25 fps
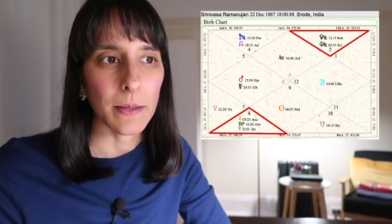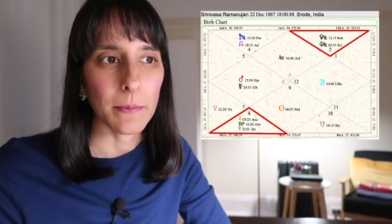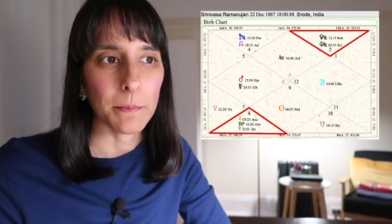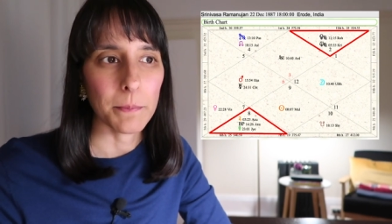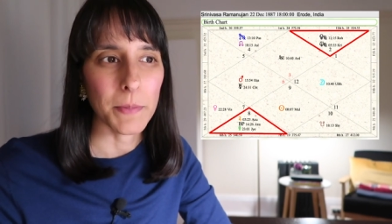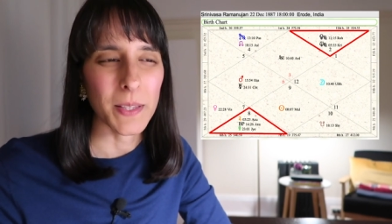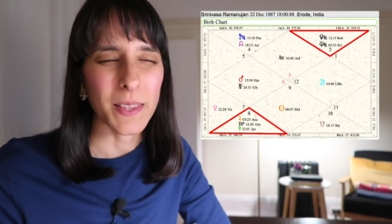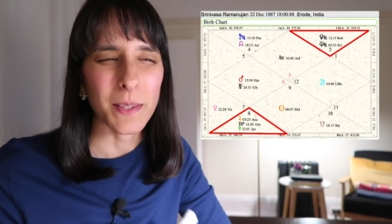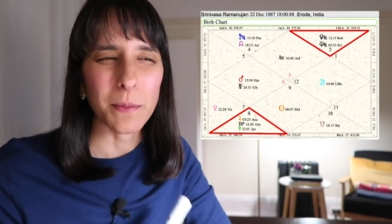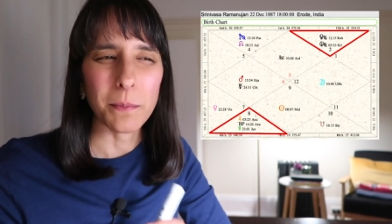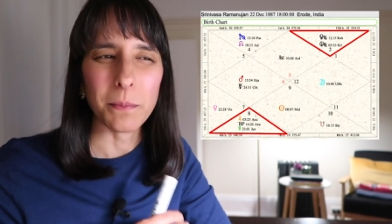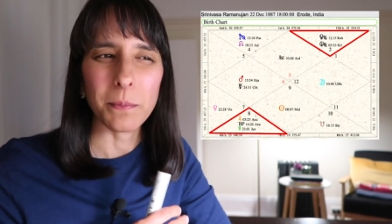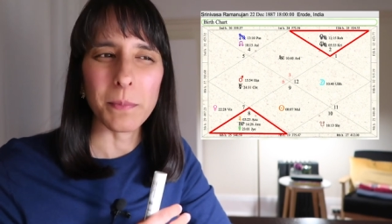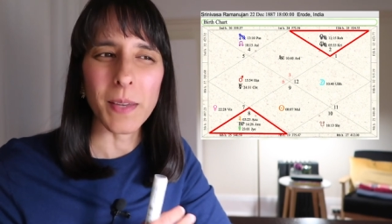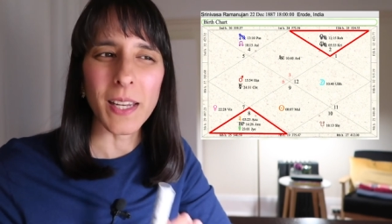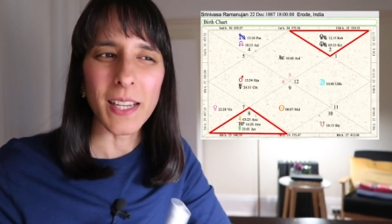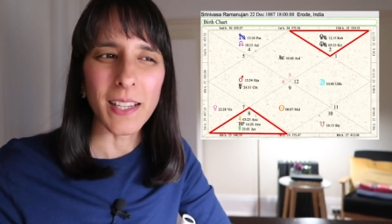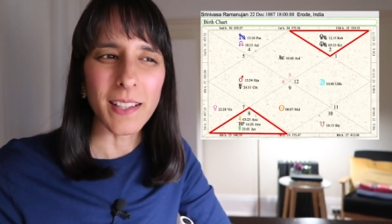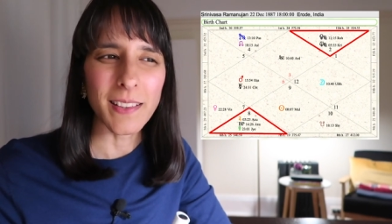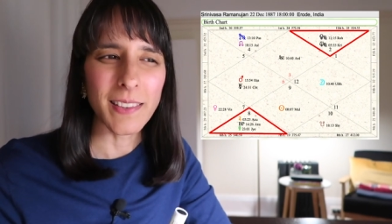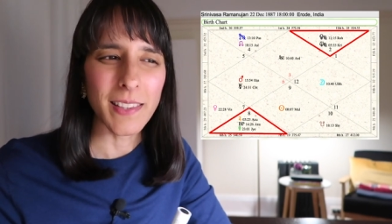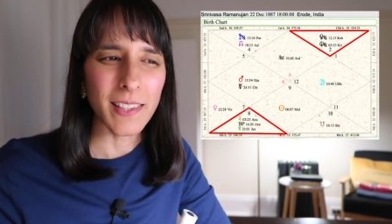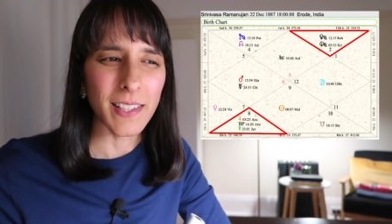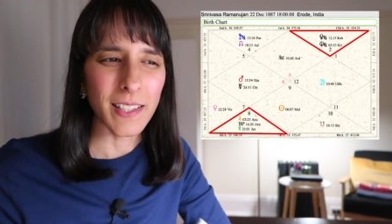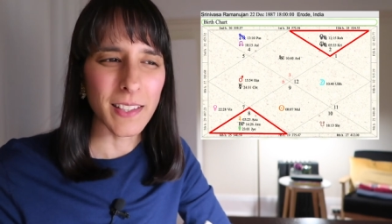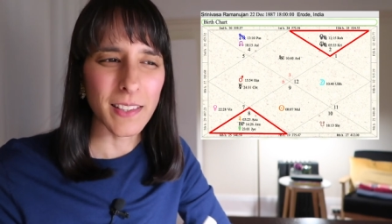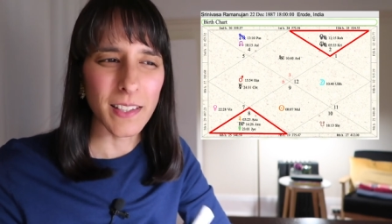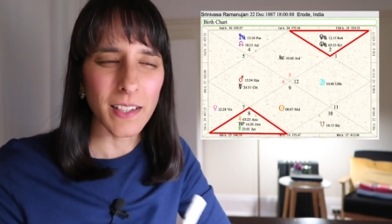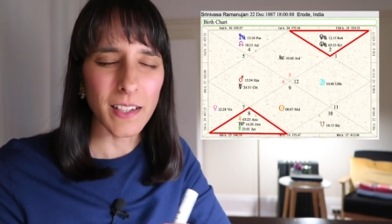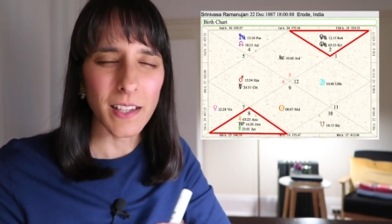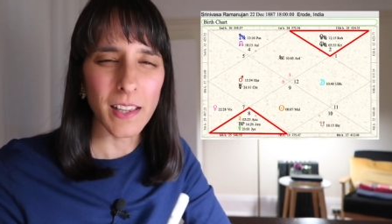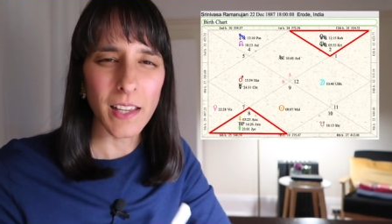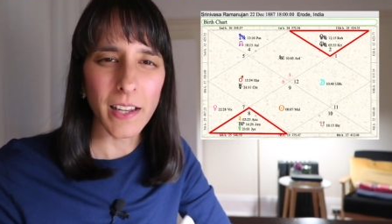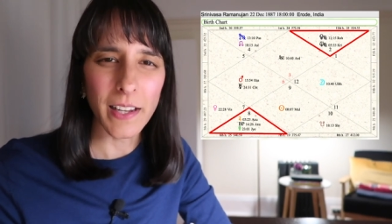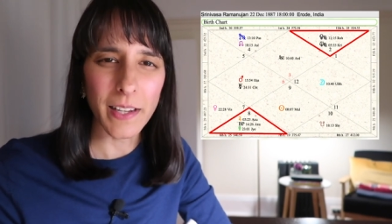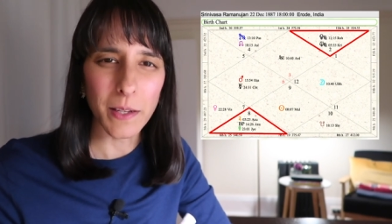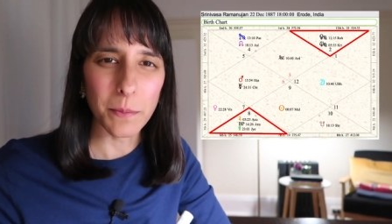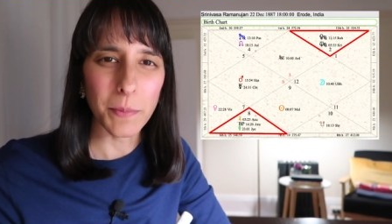But the main thing that I
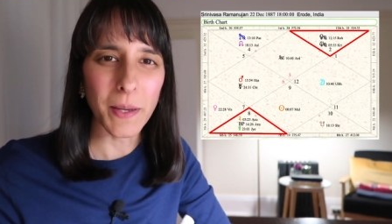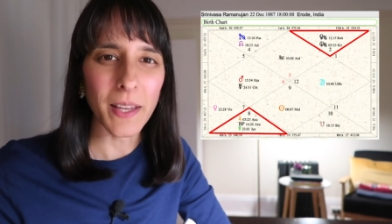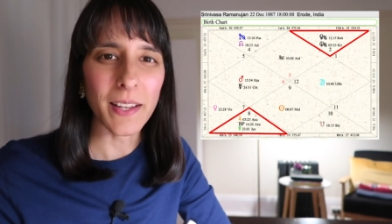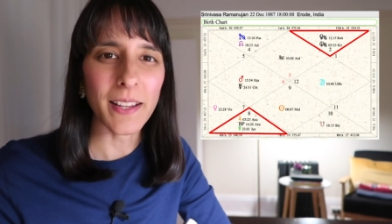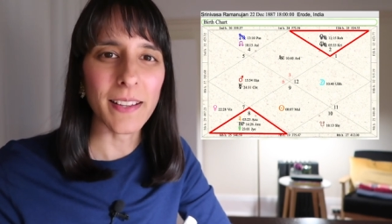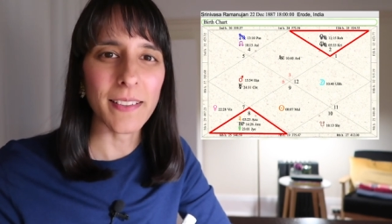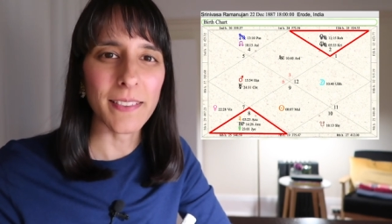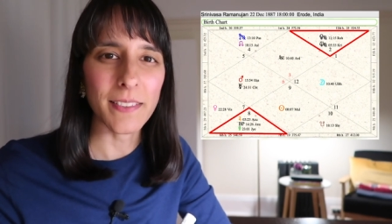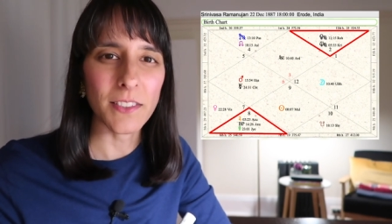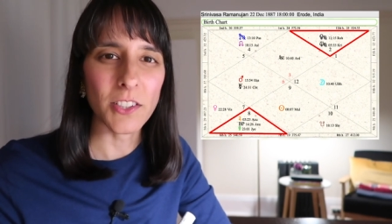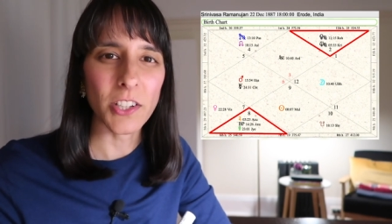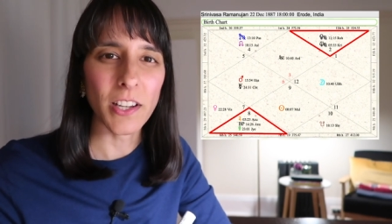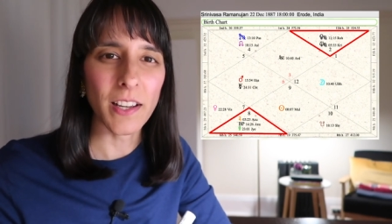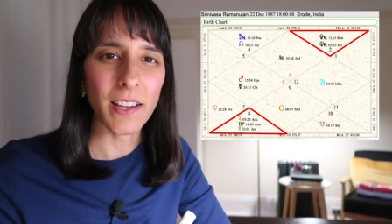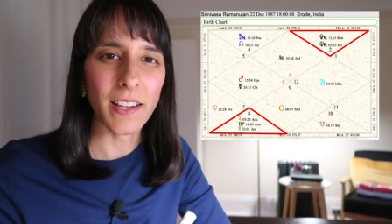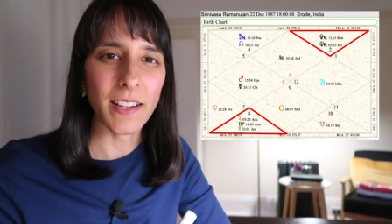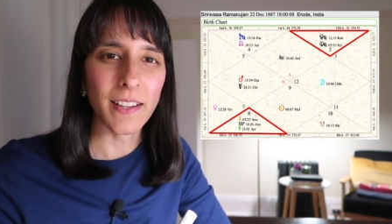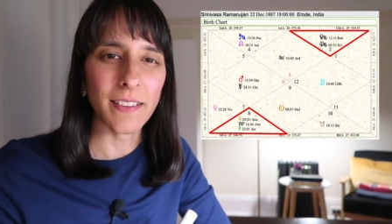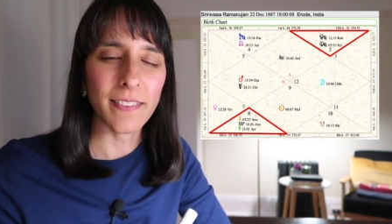like about his chart